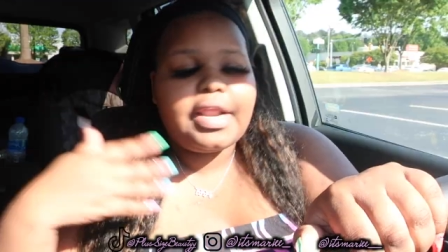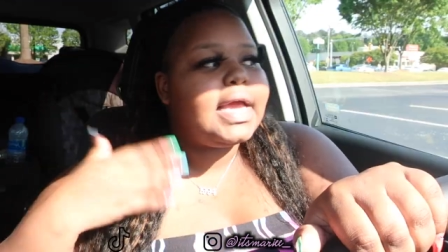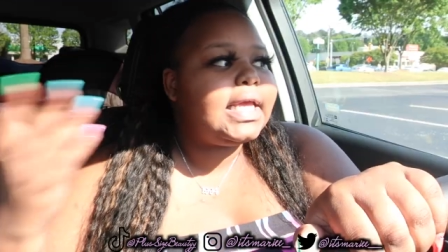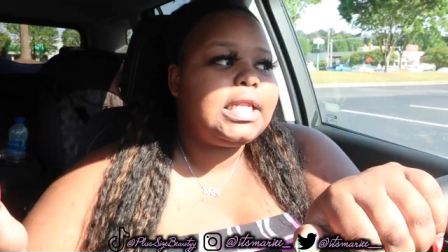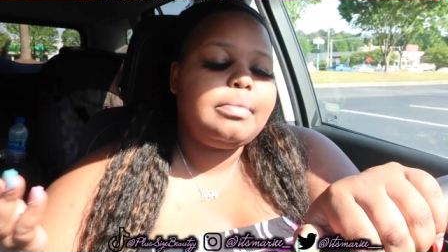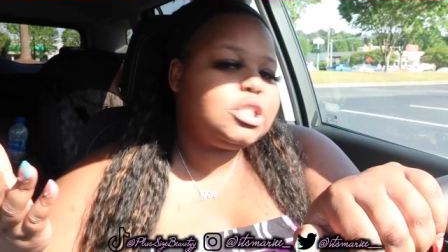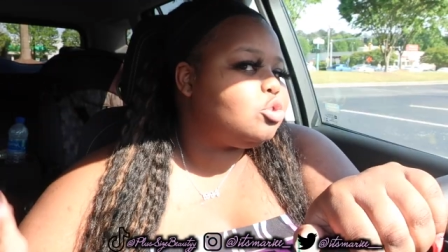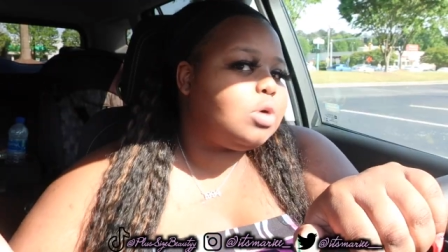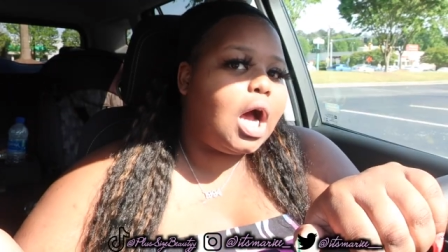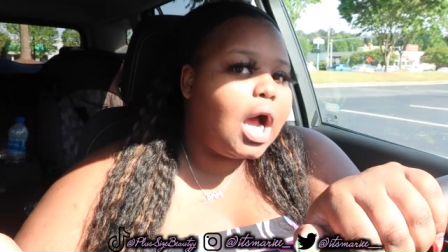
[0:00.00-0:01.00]
not getting the bitch
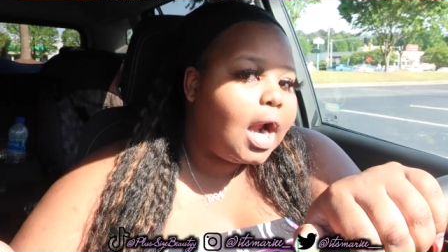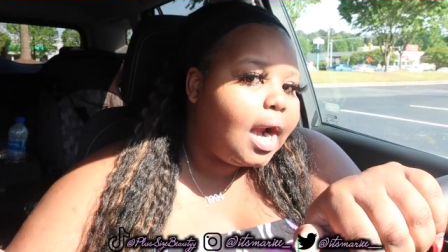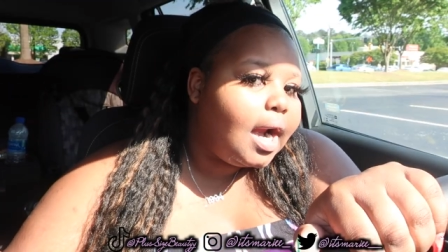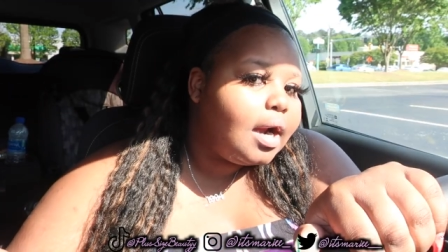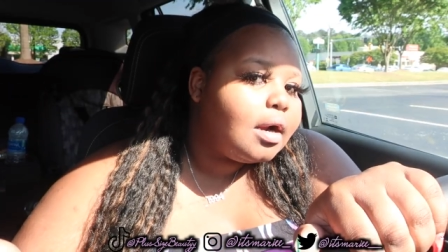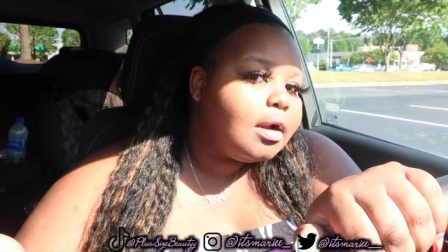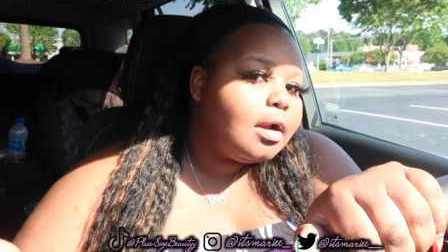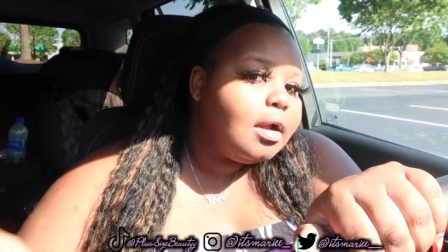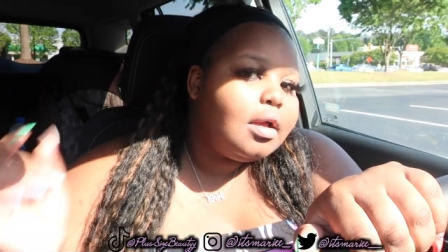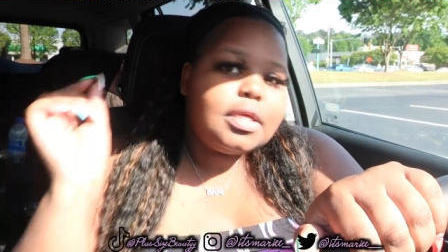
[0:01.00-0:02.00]
in the bar.
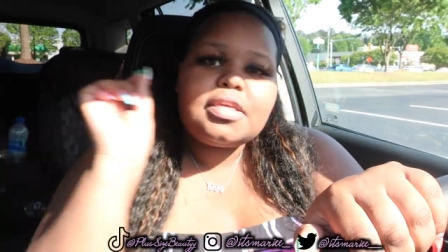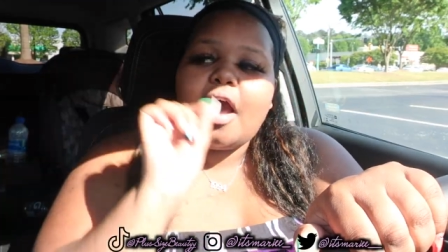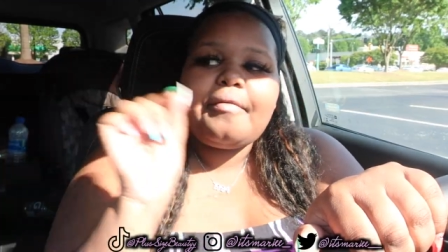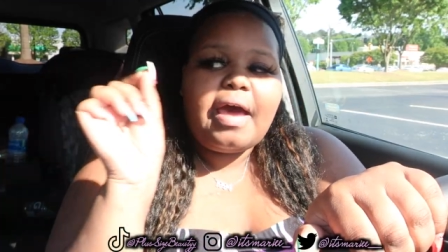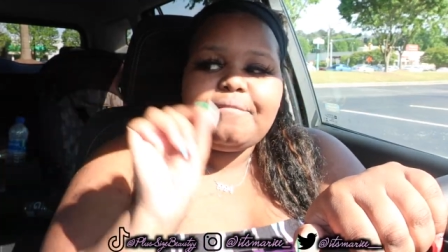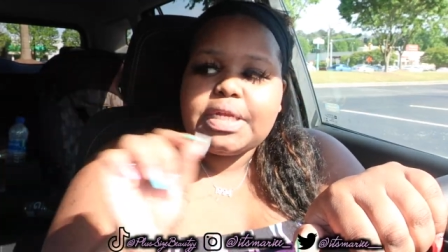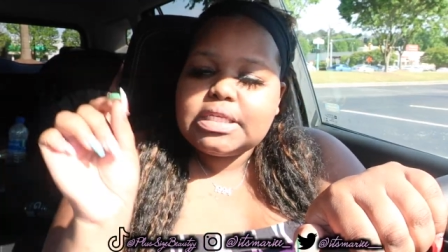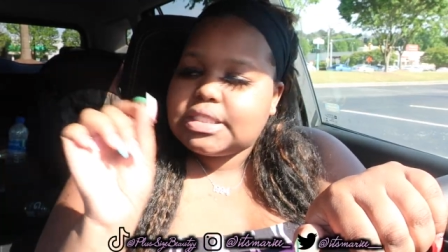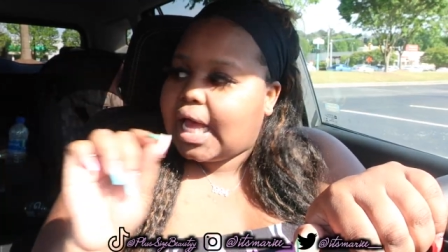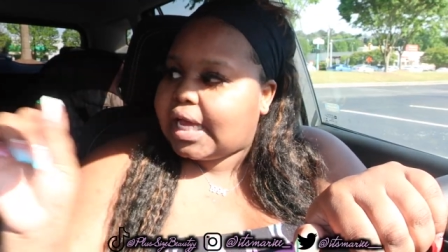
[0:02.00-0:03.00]
Y'all not
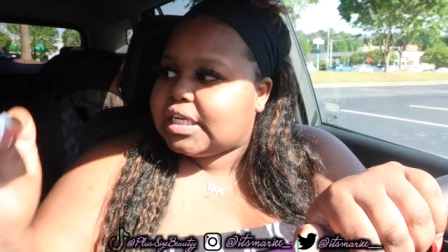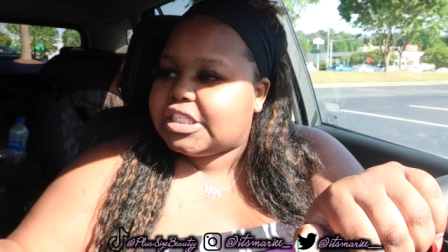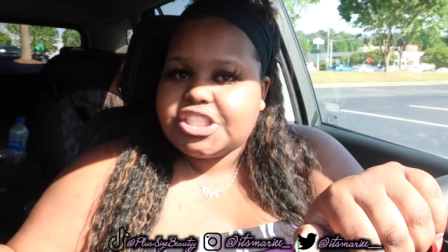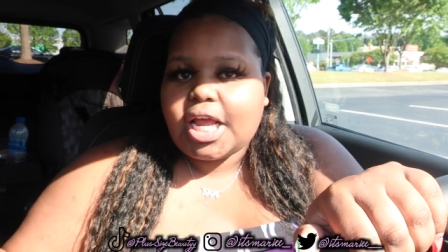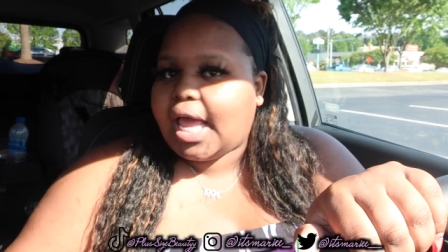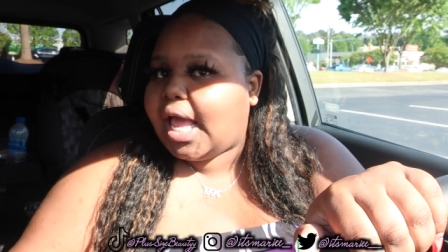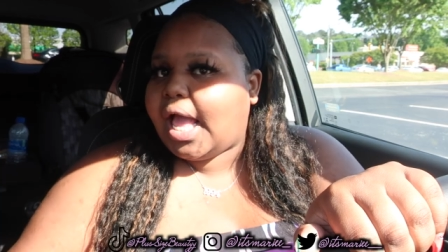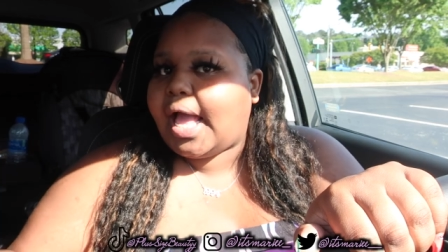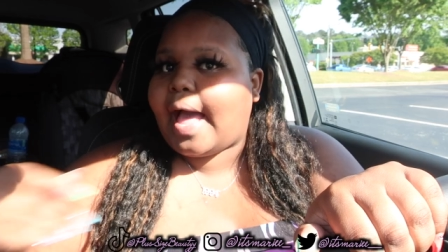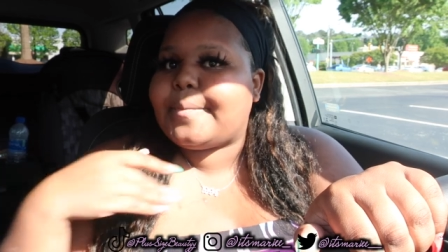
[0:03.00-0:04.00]
finna sign the
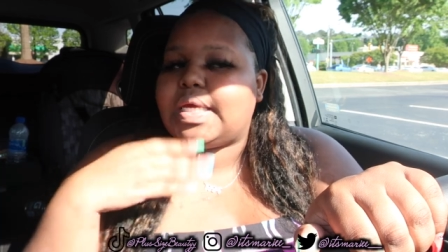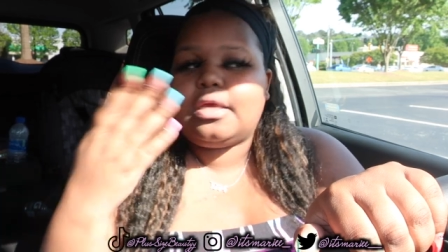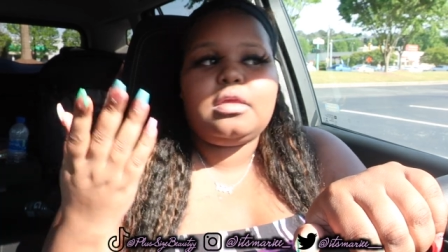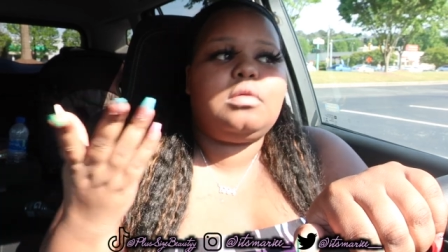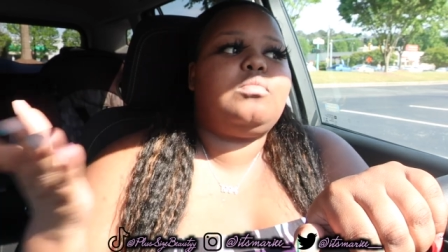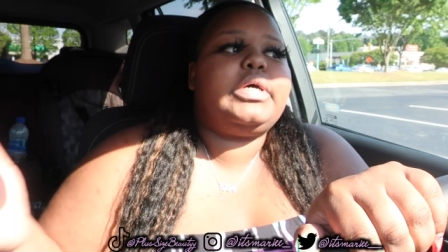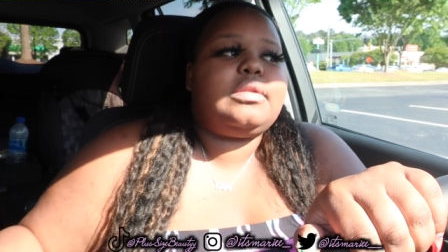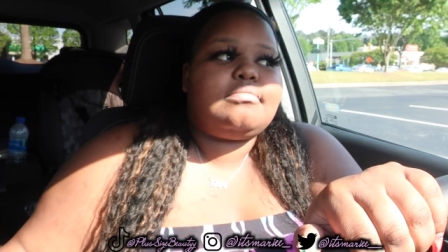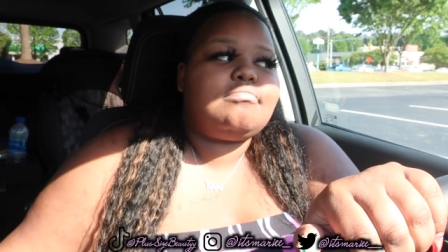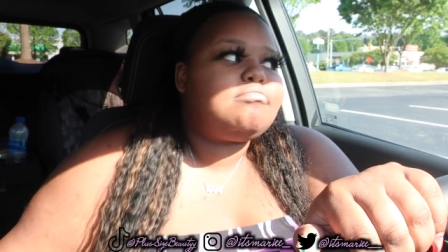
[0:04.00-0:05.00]
check. I mean, what?